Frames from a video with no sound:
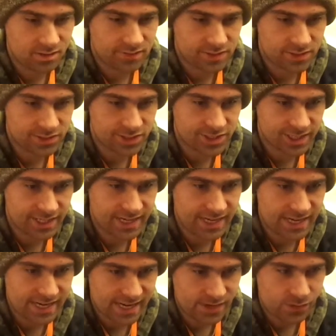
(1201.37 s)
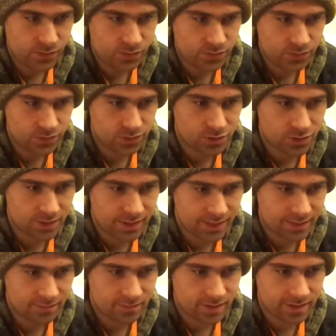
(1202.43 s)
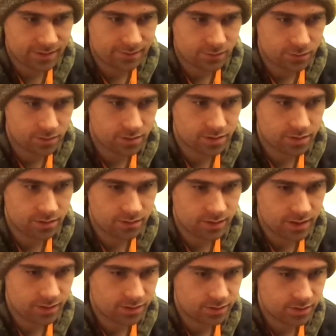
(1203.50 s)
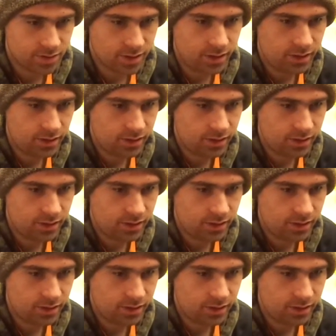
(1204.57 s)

researching it now, so I am ready for when I start it.